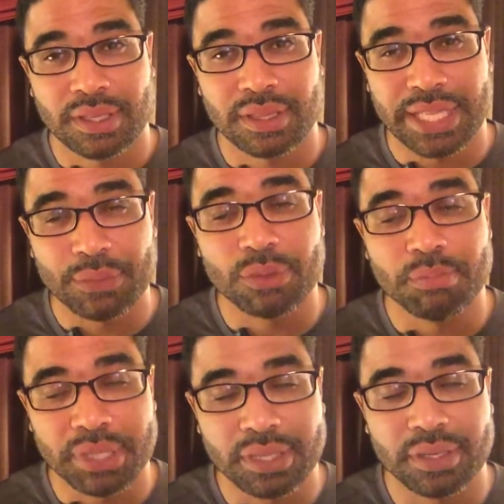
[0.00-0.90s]
they will
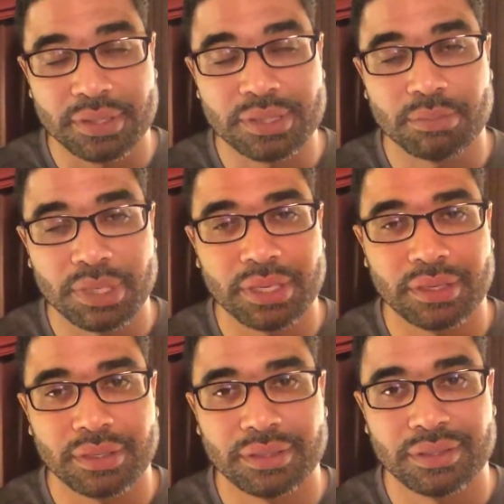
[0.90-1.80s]
be there
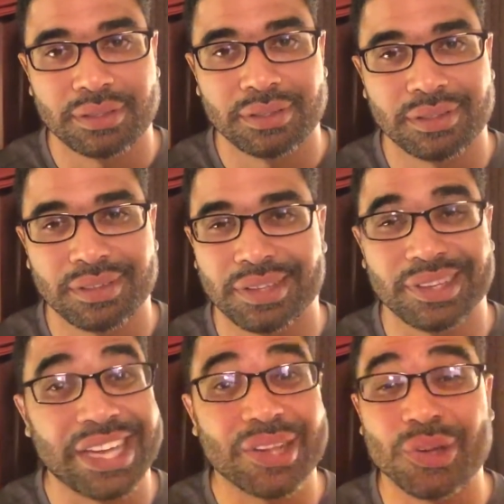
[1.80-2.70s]
tomorrow. They're
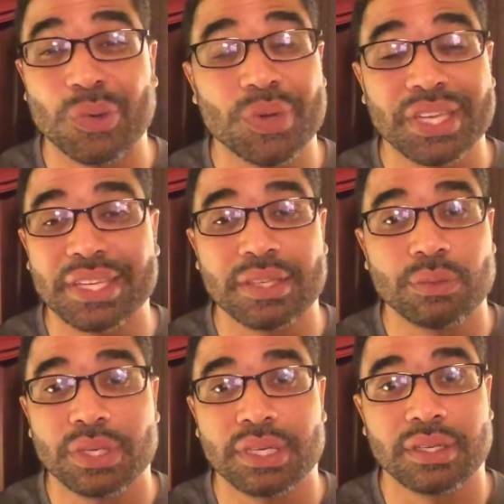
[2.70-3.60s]
not going
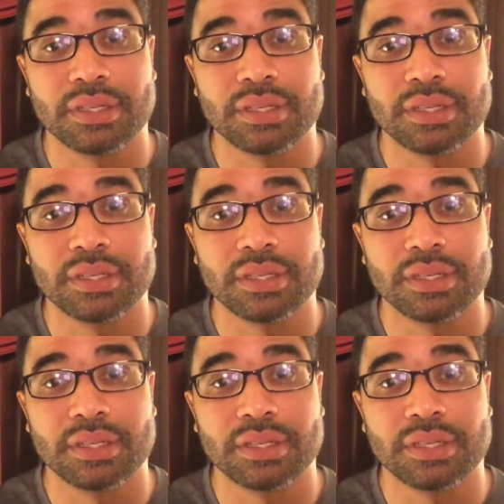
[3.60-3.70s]
anywhere.